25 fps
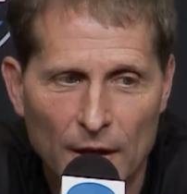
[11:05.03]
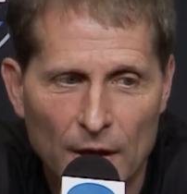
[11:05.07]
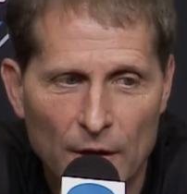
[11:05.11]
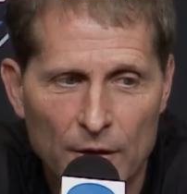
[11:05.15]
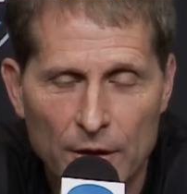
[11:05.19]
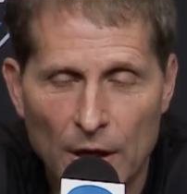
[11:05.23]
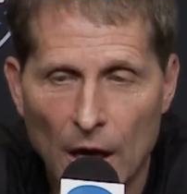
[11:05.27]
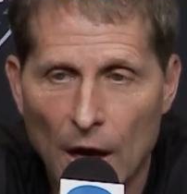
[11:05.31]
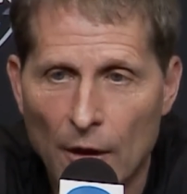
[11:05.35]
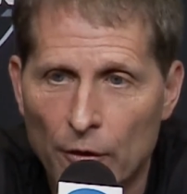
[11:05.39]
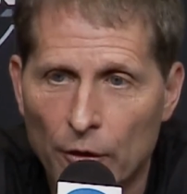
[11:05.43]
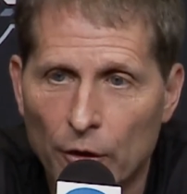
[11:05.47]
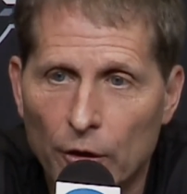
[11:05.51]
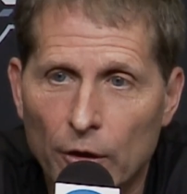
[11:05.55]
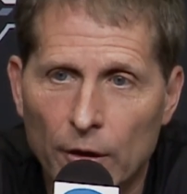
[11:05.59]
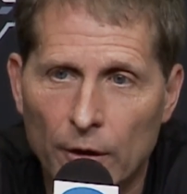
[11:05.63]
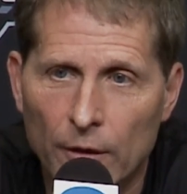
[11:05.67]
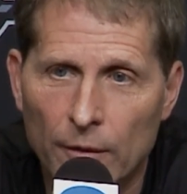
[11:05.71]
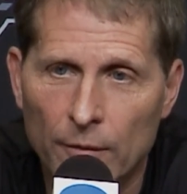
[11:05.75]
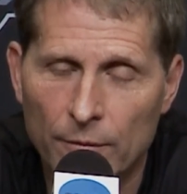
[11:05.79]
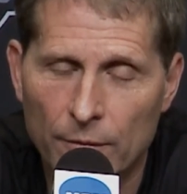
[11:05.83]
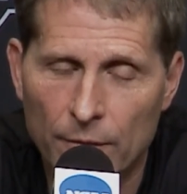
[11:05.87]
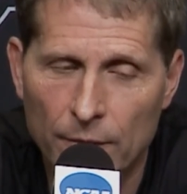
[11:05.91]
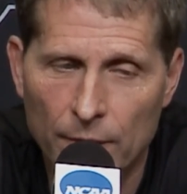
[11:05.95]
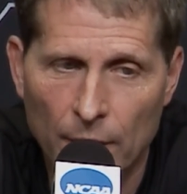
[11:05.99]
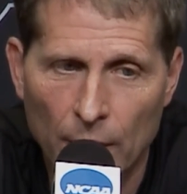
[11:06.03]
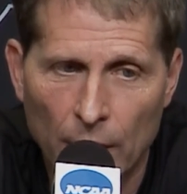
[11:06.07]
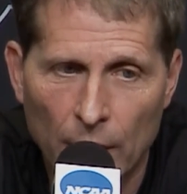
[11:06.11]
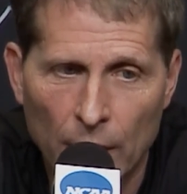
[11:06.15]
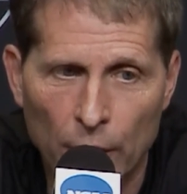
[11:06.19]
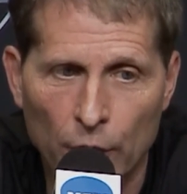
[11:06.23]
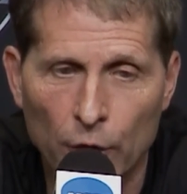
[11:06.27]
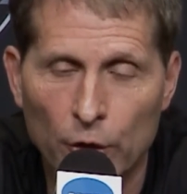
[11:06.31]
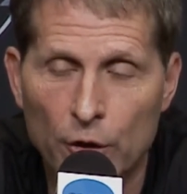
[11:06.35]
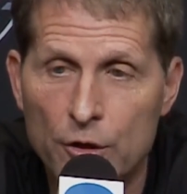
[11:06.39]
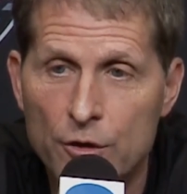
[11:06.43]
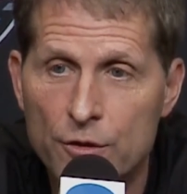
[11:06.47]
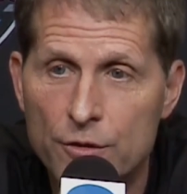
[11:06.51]
Yeah, they're going to
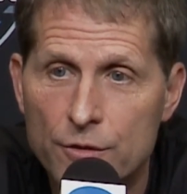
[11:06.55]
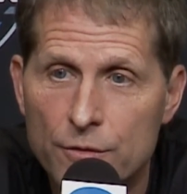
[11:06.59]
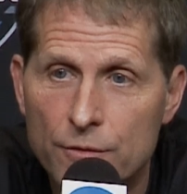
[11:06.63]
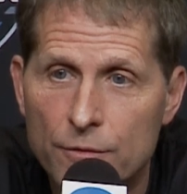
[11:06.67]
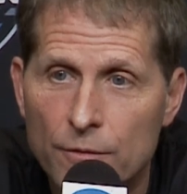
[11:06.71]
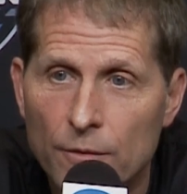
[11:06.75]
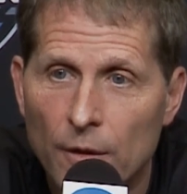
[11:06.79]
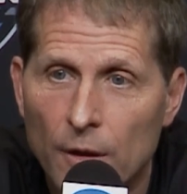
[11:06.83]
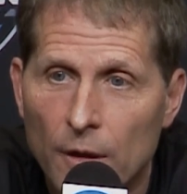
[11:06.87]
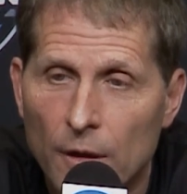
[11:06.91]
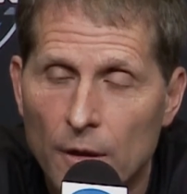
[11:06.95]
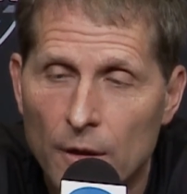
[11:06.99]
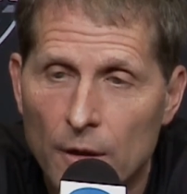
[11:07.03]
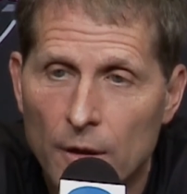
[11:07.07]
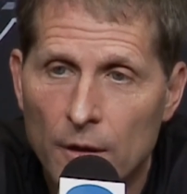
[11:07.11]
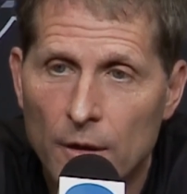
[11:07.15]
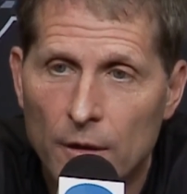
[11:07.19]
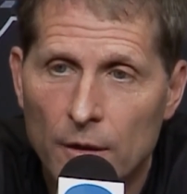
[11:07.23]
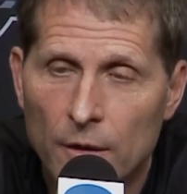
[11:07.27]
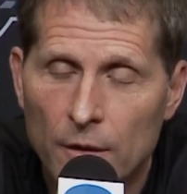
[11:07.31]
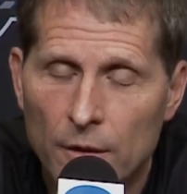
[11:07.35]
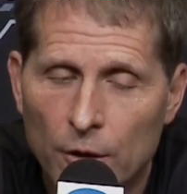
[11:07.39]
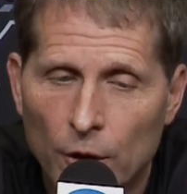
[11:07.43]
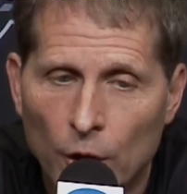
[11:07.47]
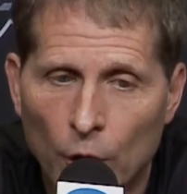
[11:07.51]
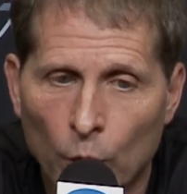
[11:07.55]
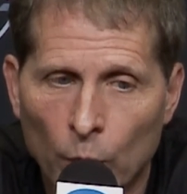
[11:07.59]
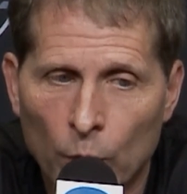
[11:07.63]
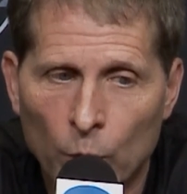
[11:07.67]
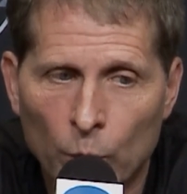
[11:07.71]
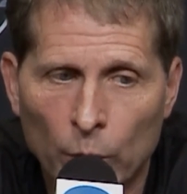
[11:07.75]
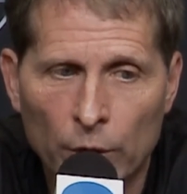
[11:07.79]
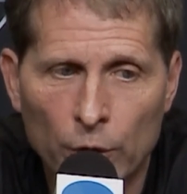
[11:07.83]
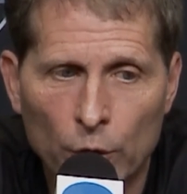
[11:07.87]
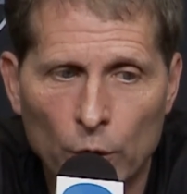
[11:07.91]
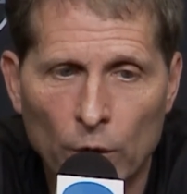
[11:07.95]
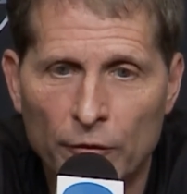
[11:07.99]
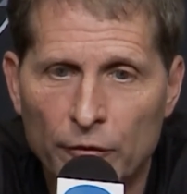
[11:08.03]
hear us you know, when
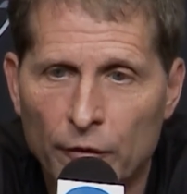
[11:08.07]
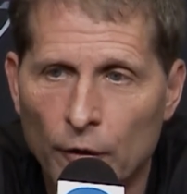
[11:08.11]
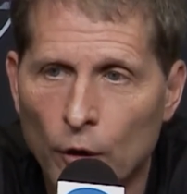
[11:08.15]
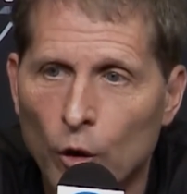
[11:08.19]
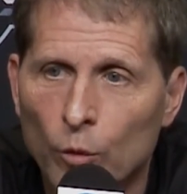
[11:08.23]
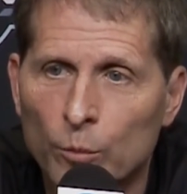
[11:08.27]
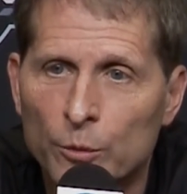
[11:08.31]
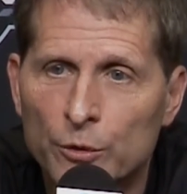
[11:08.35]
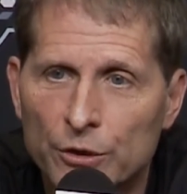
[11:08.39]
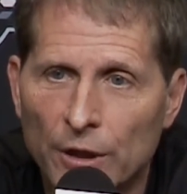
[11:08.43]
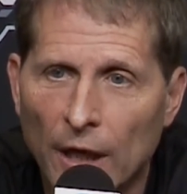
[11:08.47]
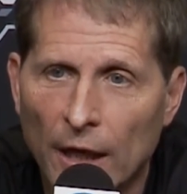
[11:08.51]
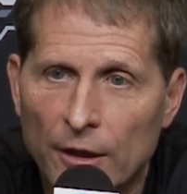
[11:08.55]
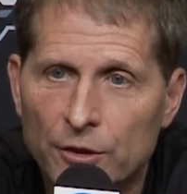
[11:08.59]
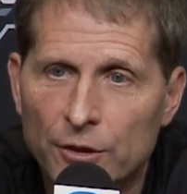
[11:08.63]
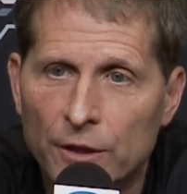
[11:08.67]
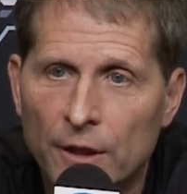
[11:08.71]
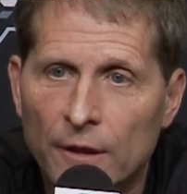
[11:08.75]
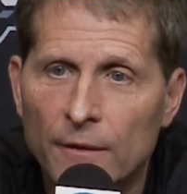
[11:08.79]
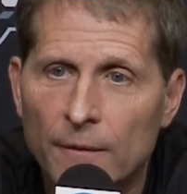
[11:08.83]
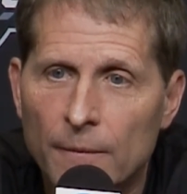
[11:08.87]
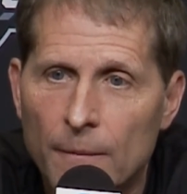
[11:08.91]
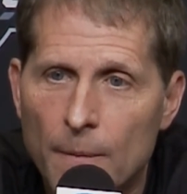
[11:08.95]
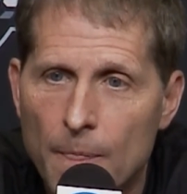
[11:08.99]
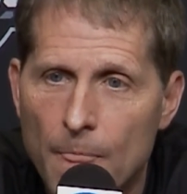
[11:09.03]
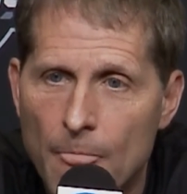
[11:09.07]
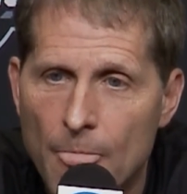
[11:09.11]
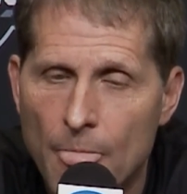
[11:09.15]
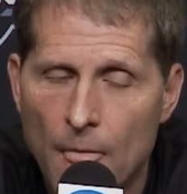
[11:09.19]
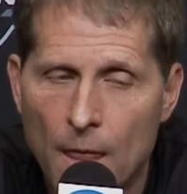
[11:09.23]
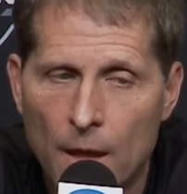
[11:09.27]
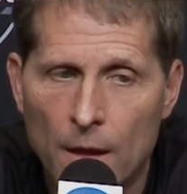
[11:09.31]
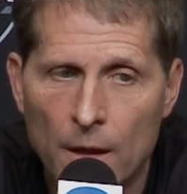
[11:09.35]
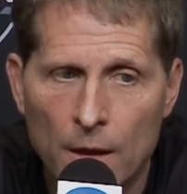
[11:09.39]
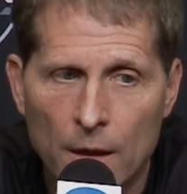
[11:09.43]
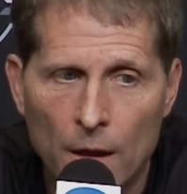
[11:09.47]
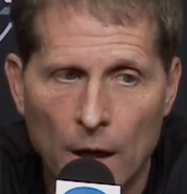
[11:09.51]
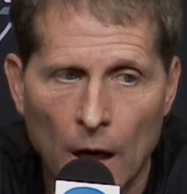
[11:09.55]
we do a film session,
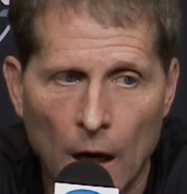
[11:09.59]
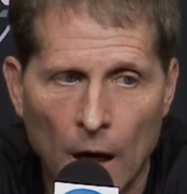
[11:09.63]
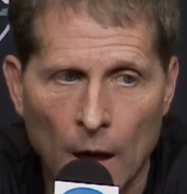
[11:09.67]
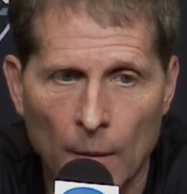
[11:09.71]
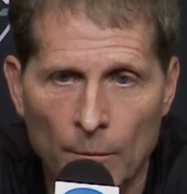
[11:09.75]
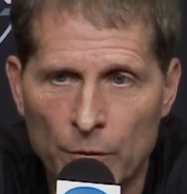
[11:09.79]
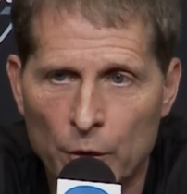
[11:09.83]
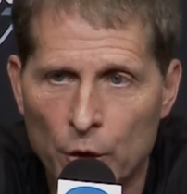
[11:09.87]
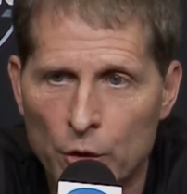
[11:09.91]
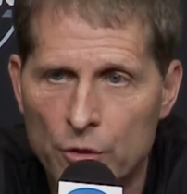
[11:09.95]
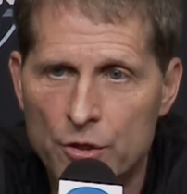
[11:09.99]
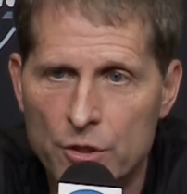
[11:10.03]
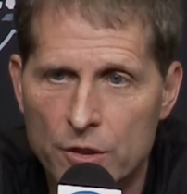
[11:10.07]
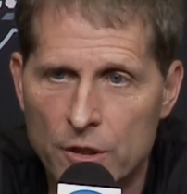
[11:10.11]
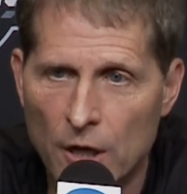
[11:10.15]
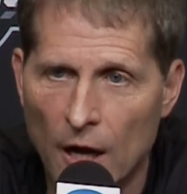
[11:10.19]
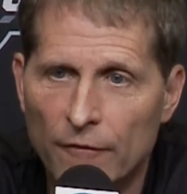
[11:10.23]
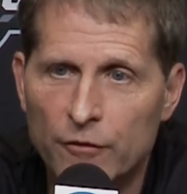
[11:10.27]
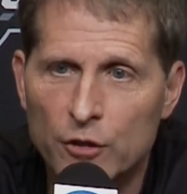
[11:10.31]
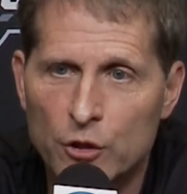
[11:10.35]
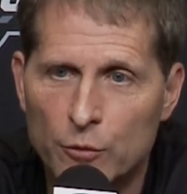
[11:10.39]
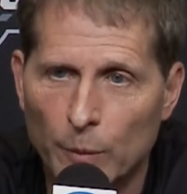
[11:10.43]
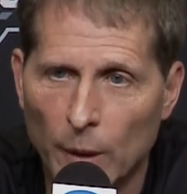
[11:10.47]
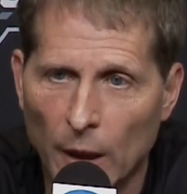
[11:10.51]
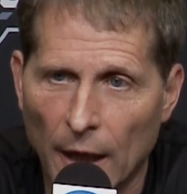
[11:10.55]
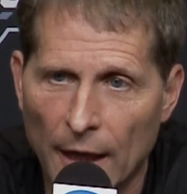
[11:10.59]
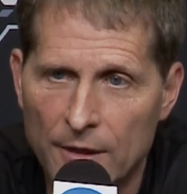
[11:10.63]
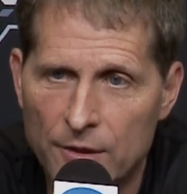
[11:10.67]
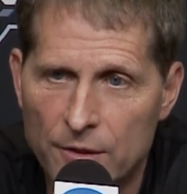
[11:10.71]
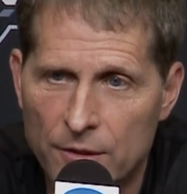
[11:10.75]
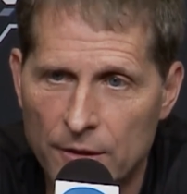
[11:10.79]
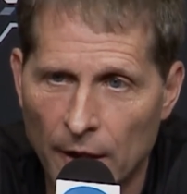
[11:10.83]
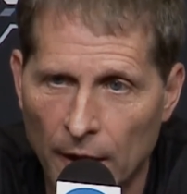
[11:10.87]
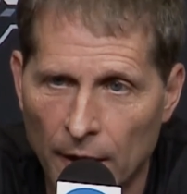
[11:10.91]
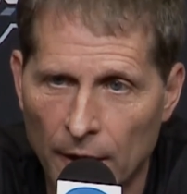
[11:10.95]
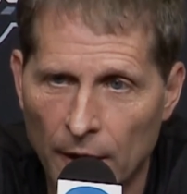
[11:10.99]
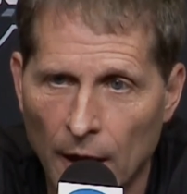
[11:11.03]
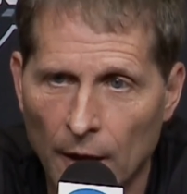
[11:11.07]
um, there's stuff spliced
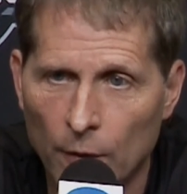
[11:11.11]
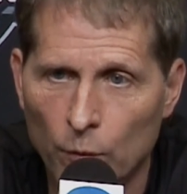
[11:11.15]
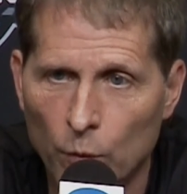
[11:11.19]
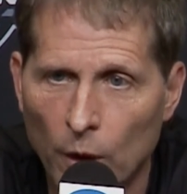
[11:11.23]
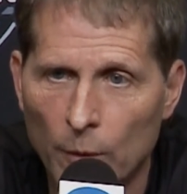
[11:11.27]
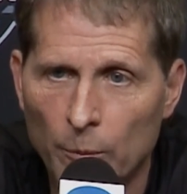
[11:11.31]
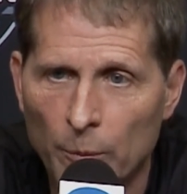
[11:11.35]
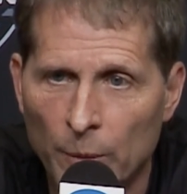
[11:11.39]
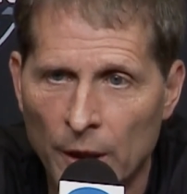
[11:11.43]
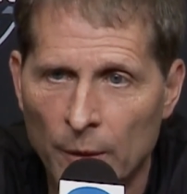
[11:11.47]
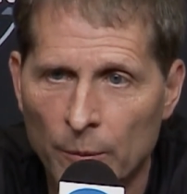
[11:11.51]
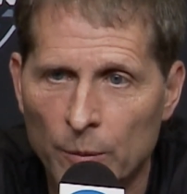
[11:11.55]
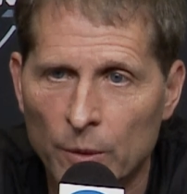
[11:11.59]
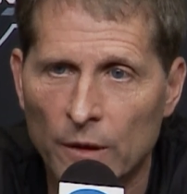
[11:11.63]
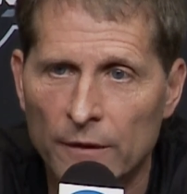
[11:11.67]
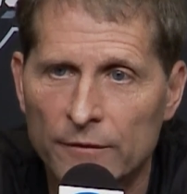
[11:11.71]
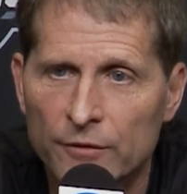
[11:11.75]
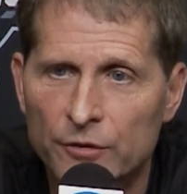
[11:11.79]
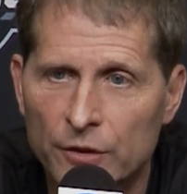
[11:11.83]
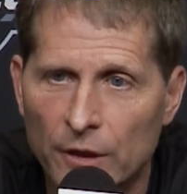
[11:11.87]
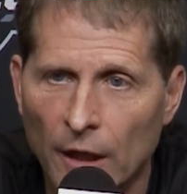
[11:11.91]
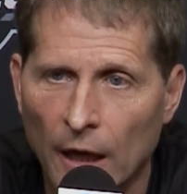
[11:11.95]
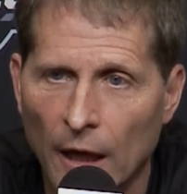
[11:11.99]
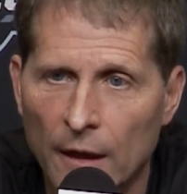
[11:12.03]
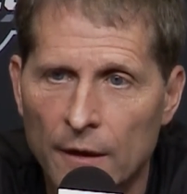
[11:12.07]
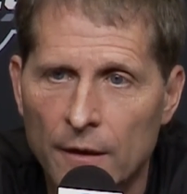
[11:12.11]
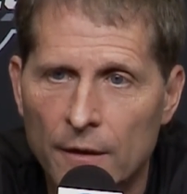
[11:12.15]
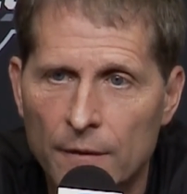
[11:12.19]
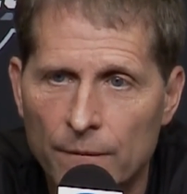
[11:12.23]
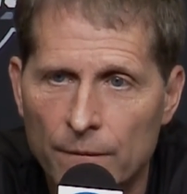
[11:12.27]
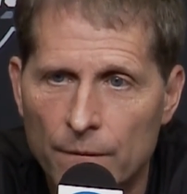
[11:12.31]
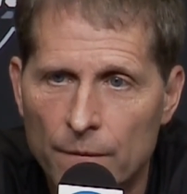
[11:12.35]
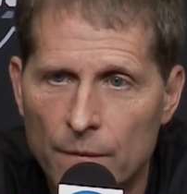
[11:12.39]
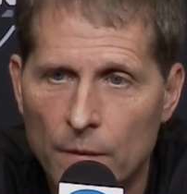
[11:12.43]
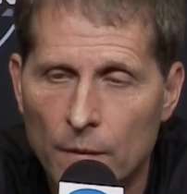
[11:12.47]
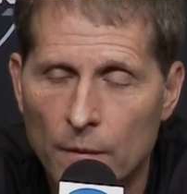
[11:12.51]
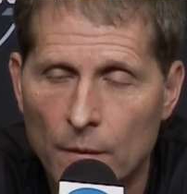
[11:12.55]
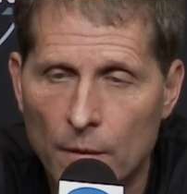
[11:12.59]
in on what people have said,
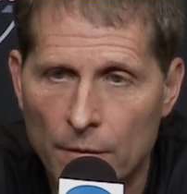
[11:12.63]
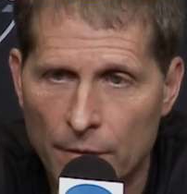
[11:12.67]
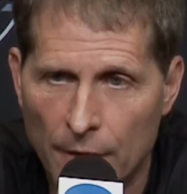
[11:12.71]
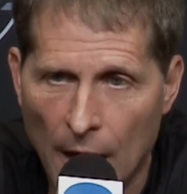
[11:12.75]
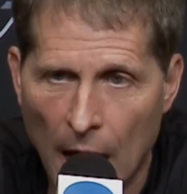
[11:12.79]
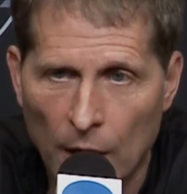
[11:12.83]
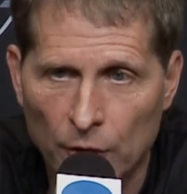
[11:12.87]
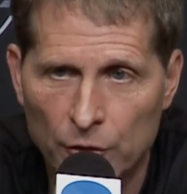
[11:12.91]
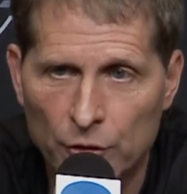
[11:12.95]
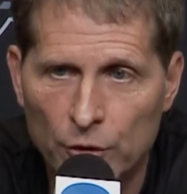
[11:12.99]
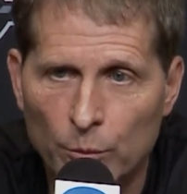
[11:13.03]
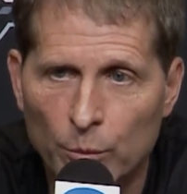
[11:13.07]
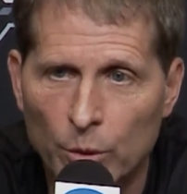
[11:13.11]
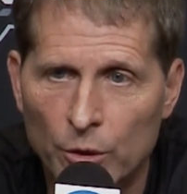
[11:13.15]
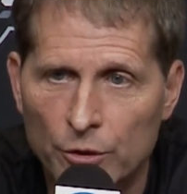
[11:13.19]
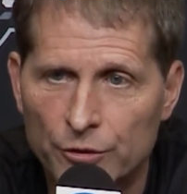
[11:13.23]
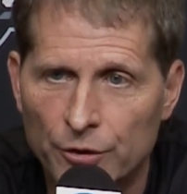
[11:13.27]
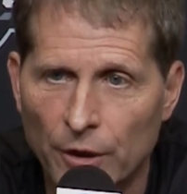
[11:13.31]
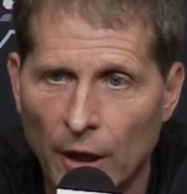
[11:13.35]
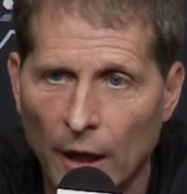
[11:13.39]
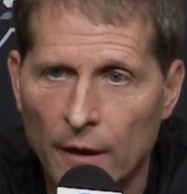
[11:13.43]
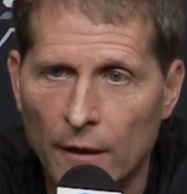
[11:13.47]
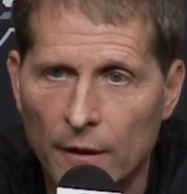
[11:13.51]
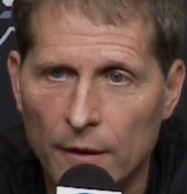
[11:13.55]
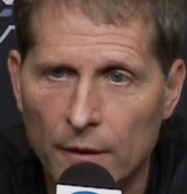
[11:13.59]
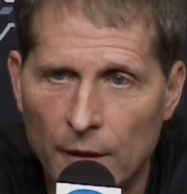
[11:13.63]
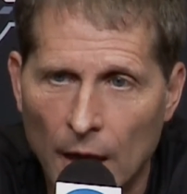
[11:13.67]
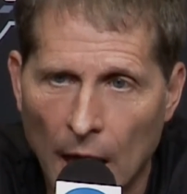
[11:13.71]
thousand percent.